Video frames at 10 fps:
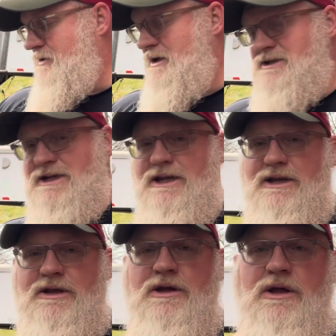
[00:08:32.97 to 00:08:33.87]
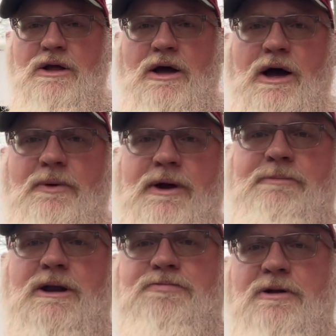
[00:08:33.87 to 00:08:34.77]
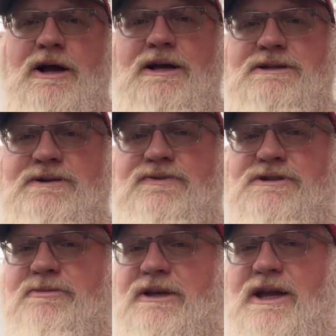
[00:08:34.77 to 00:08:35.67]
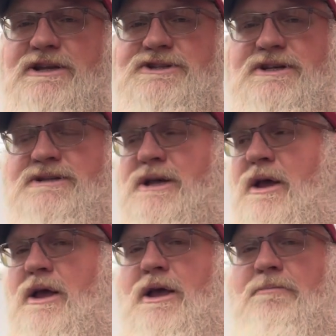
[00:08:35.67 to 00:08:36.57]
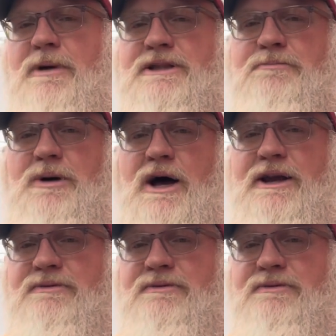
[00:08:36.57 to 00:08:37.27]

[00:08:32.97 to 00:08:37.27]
plugs. I did. Way better price for some EKGs. But the body